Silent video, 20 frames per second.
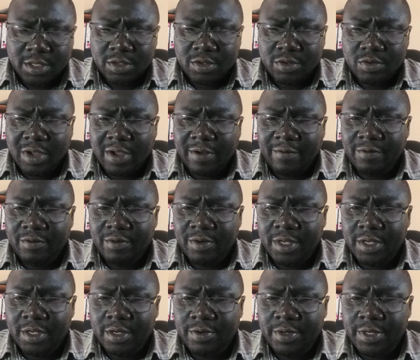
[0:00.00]
You have to
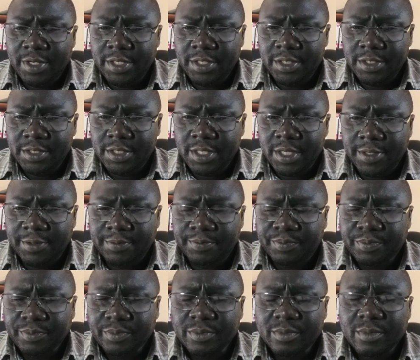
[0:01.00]
increase
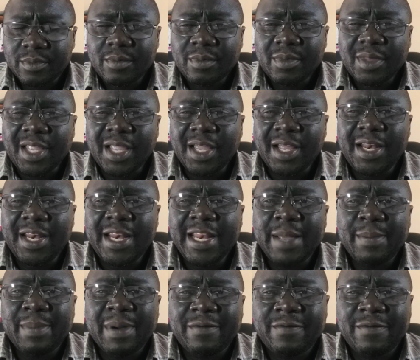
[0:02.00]

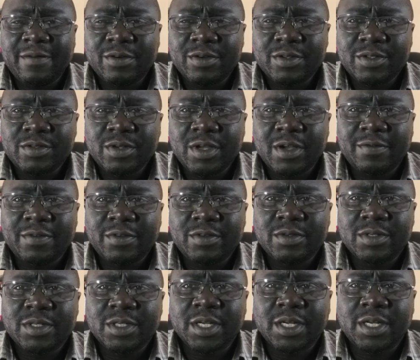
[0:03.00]
labor force. You have
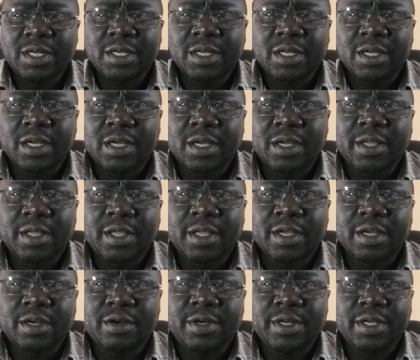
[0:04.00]
to
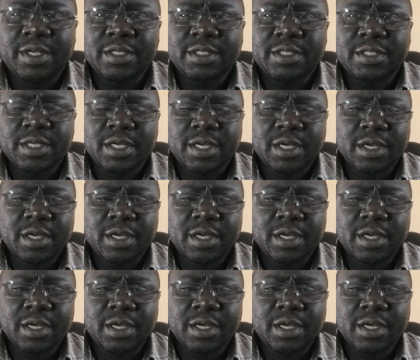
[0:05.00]
increase